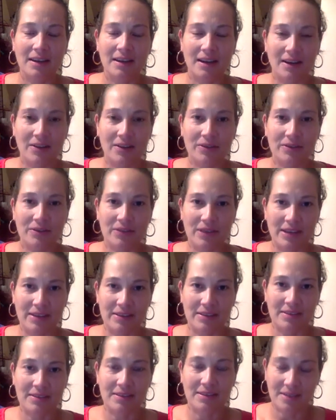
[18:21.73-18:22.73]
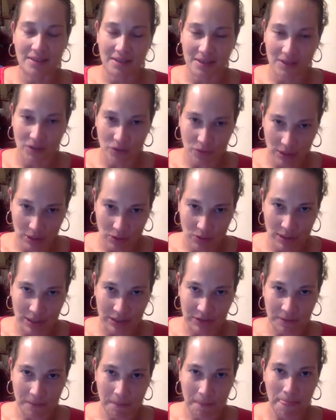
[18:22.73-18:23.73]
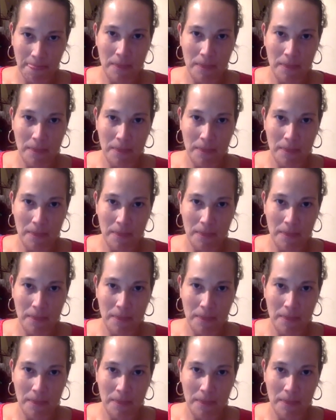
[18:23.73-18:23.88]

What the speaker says: other than the tea tree oil.